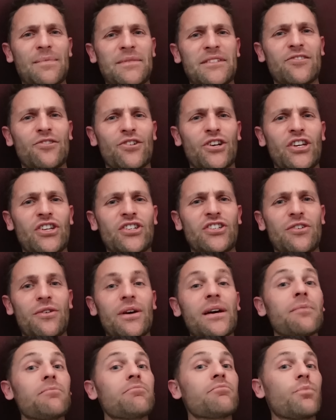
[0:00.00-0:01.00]
I'm still going to do
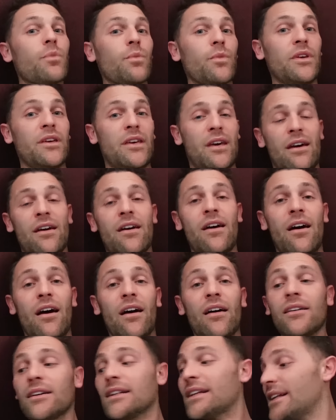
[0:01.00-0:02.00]
it?
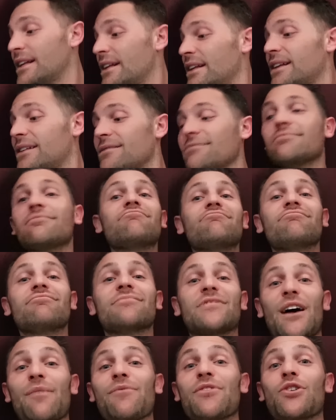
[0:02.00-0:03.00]
Yeah.
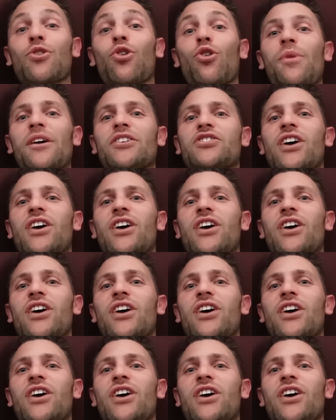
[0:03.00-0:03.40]
Time for the call bell